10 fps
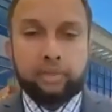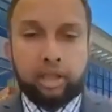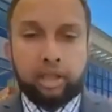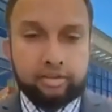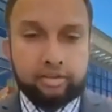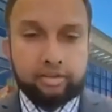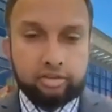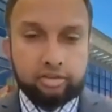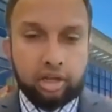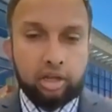This is
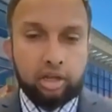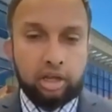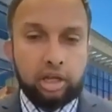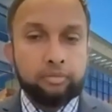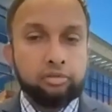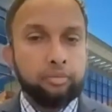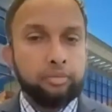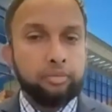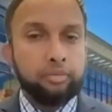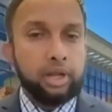some
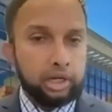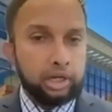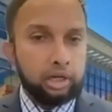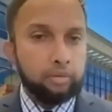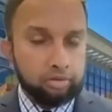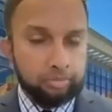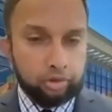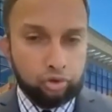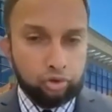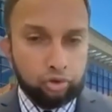non-compressible
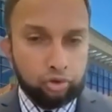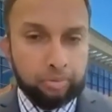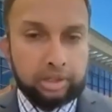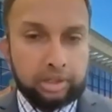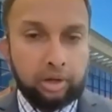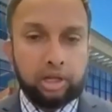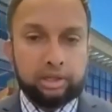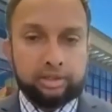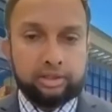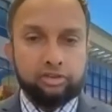tubing that will
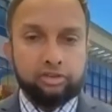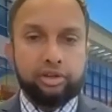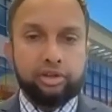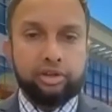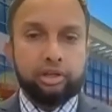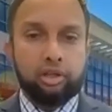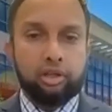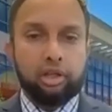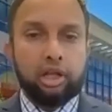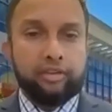attach to the needle.
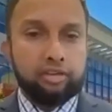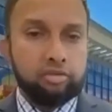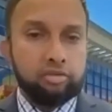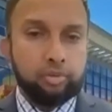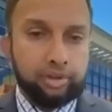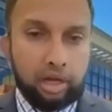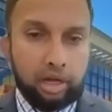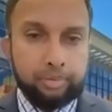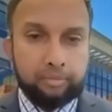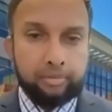This is what the
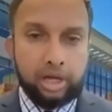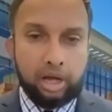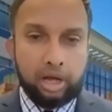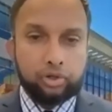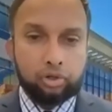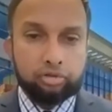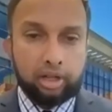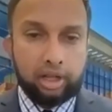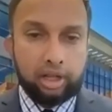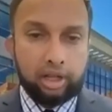compact manometer looks
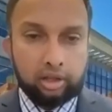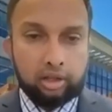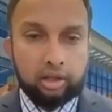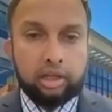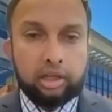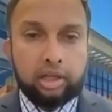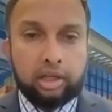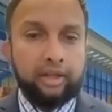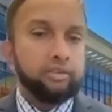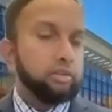like, and
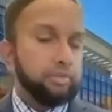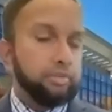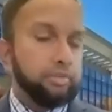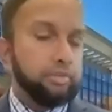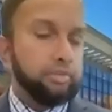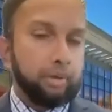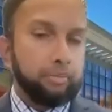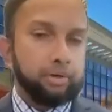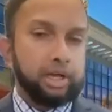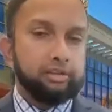some heparinized
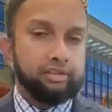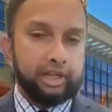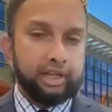saline.